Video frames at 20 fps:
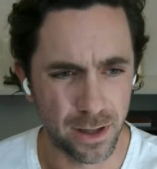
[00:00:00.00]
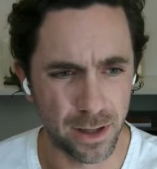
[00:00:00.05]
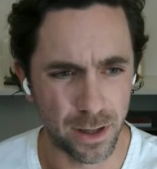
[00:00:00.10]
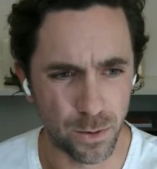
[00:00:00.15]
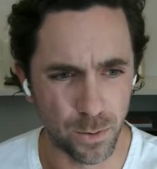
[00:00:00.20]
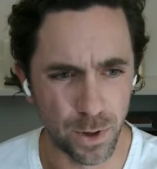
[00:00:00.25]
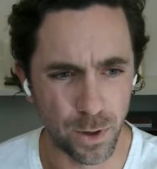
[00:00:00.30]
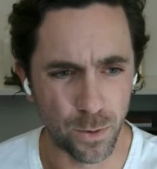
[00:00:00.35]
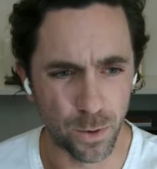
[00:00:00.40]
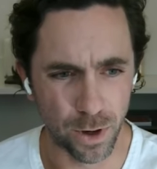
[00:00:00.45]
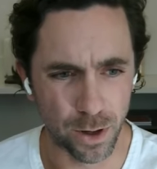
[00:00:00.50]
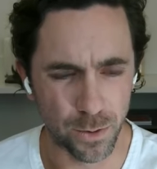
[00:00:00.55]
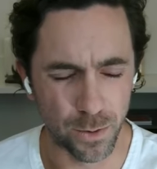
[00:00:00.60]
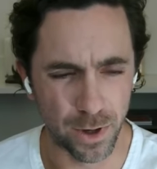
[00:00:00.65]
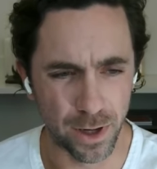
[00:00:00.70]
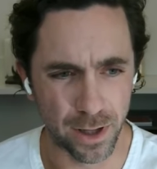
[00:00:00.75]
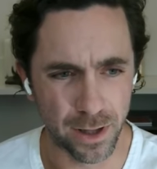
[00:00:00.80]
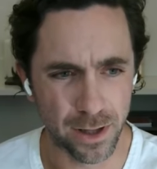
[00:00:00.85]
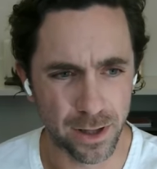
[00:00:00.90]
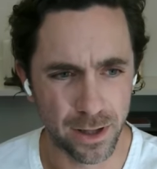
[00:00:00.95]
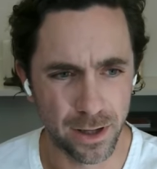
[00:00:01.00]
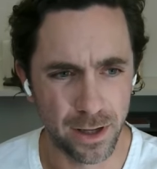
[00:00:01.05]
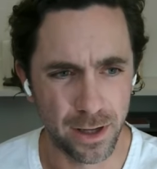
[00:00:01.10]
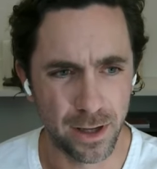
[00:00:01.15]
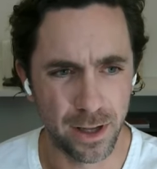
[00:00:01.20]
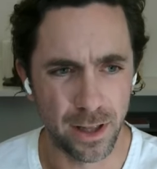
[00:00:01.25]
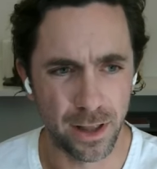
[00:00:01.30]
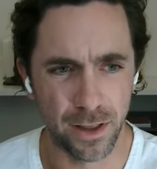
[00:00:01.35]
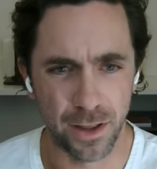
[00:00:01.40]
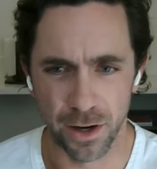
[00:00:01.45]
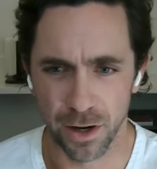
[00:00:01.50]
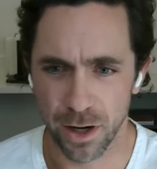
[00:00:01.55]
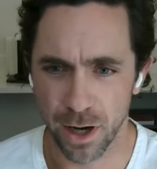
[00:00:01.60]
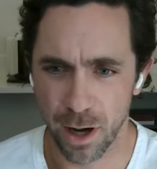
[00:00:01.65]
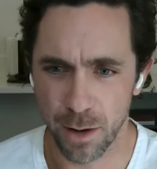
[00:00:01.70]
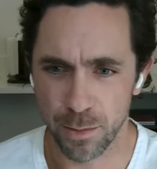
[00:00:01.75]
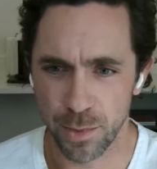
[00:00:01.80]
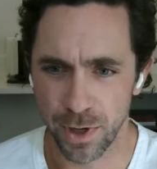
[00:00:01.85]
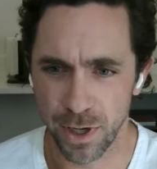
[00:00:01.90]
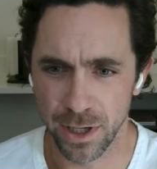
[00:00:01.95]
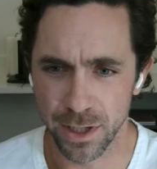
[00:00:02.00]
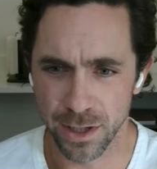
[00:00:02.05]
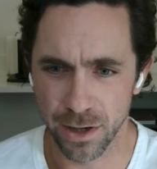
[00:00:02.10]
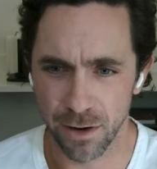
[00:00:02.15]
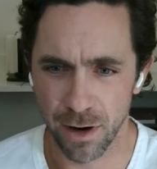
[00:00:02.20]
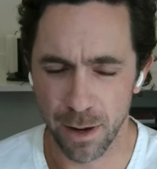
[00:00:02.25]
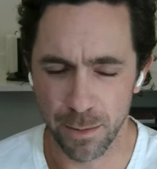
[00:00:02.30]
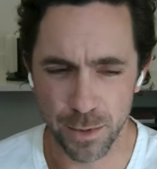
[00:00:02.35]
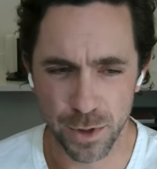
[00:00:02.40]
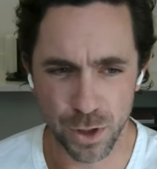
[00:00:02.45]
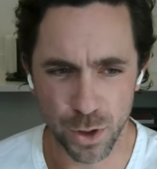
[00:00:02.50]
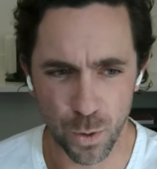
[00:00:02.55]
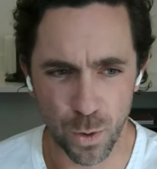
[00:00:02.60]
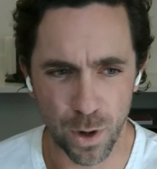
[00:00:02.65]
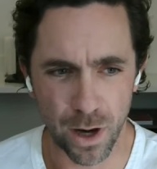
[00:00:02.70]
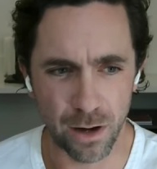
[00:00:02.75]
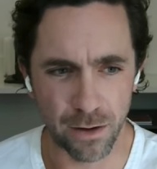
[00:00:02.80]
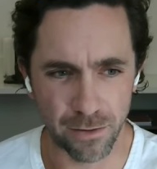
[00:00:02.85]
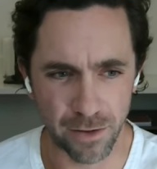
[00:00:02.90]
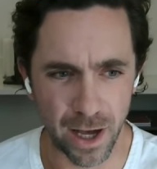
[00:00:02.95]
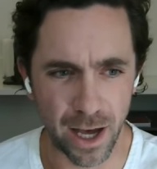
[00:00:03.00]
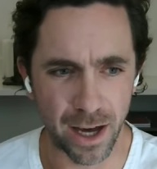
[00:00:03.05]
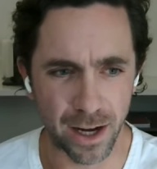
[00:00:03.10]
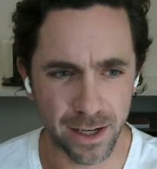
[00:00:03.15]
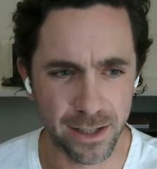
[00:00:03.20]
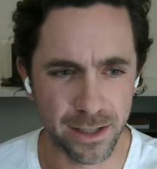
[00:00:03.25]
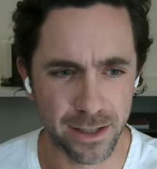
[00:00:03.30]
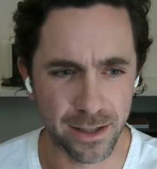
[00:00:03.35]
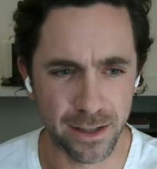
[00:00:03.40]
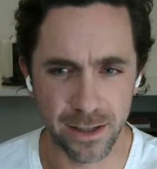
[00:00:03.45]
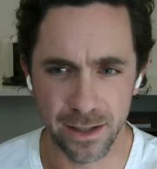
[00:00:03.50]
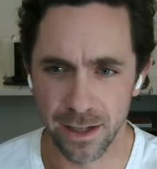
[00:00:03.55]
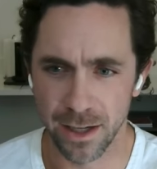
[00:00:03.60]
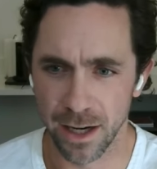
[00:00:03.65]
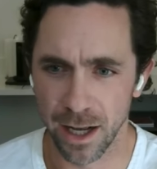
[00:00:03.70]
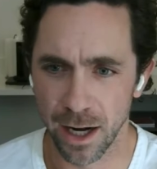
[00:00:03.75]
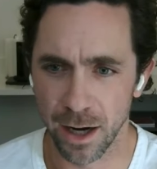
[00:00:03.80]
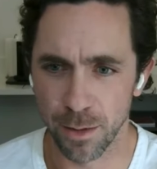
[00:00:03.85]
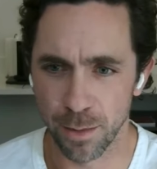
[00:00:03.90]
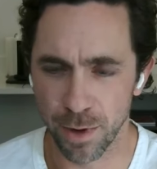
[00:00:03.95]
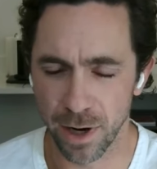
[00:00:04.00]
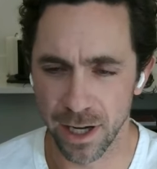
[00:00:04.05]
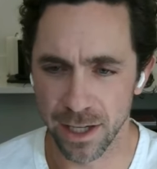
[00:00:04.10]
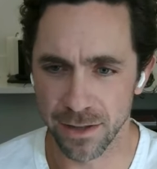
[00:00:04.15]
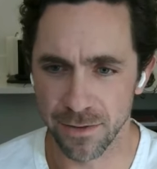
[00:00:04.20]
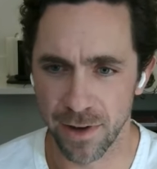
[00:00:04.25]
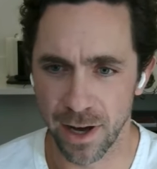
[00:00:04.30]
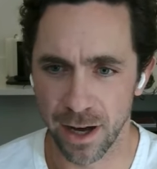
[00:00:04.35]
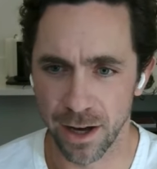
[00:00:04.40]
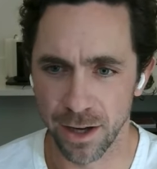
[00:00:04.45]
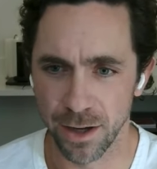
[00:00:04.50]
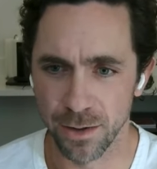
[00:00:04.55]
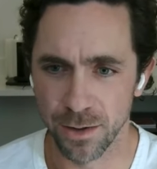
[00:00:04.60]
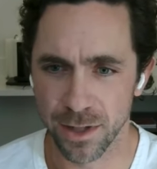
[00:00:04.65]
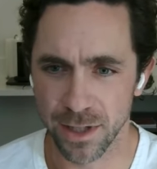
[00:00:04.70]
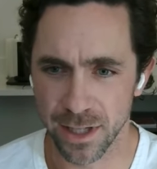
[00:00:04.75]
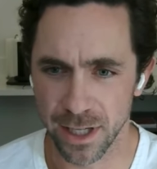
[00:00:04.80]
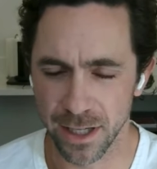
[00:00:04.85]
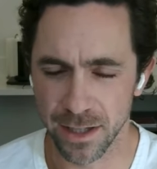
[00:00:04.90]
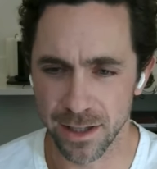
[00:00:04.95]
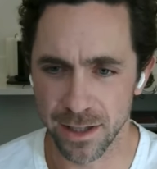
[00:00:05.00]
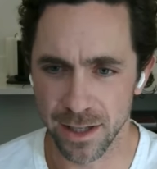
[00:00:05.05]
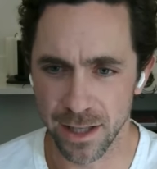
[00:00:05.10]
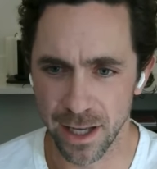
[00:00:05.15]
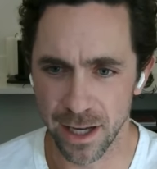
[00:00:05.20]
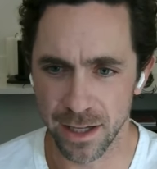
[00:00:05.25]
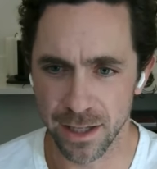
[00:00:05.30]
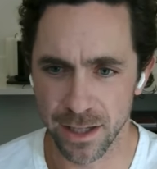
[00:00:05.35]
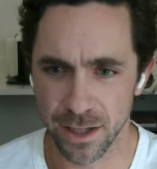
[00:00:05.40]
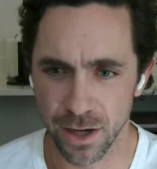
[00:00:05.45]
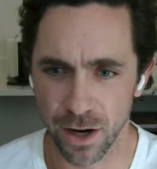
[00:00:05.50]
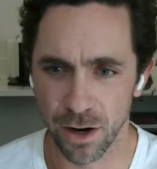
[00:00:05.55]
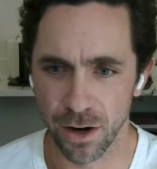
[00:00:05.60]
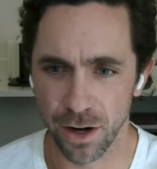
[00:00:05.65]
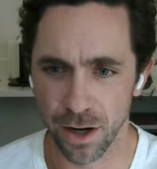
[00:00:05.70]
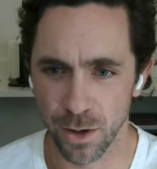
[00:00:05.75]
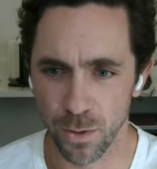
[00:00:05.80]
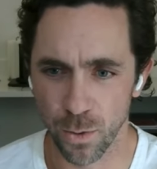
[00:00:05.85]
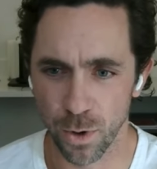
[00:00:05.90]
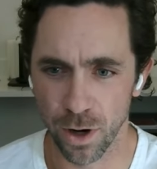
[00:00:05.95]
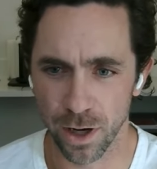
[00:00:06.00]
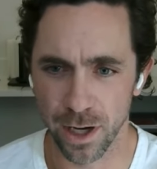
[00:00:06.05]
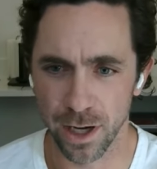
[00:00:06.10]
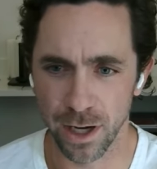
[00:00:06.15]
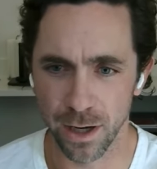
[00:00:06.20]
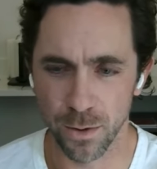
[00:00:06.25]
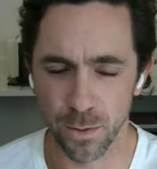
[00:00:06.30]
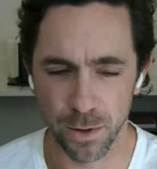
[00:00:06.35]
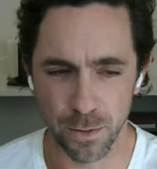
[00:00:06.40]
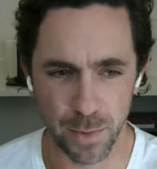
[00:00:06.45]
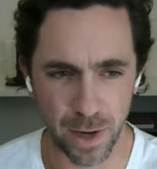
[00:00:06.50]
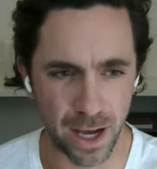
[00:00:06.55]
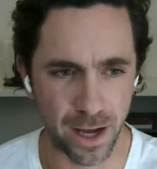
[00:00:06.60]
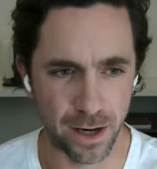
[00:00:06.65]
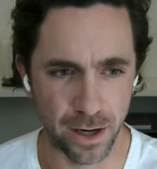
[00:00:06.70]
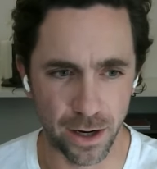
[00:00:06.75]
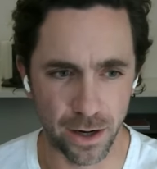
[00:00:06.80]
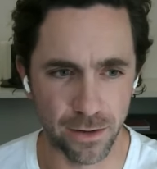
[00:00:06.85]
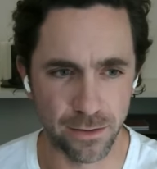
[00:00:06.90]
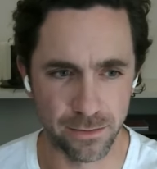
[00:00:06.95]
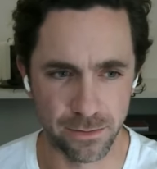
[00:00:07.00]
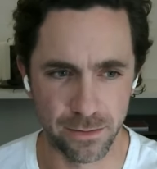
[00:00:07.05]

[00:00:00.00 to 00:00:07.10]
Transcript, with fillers: that we work with, their companies are up 12x in enterprise value since they started working with Pando.